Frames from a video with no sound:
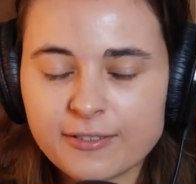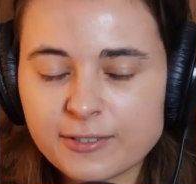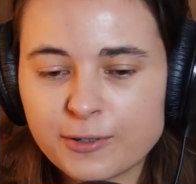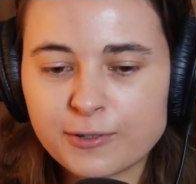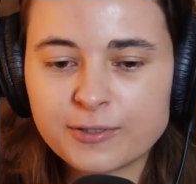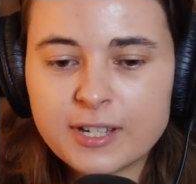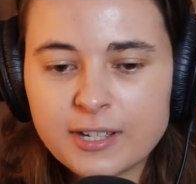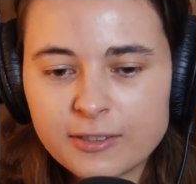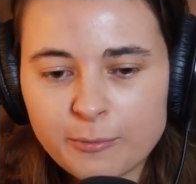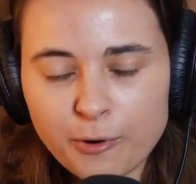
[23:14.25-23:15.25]
So
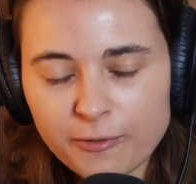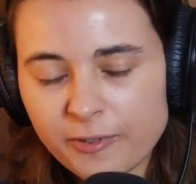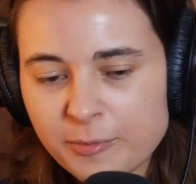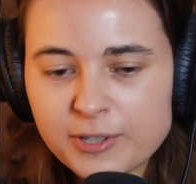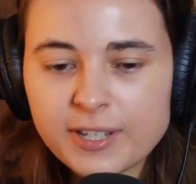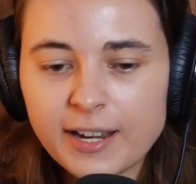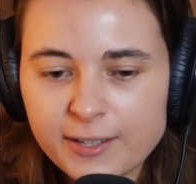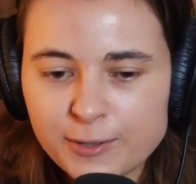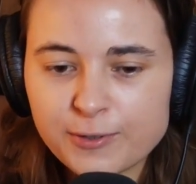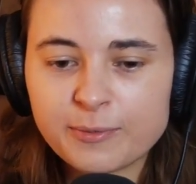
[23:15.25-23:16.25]
the more films you kind
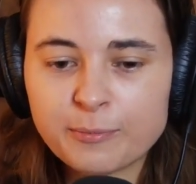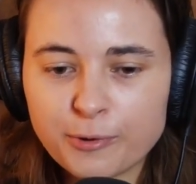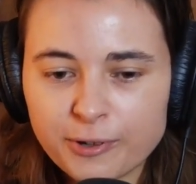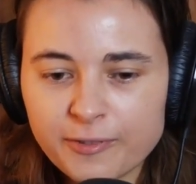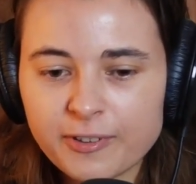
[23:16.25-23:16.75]
of do, the more of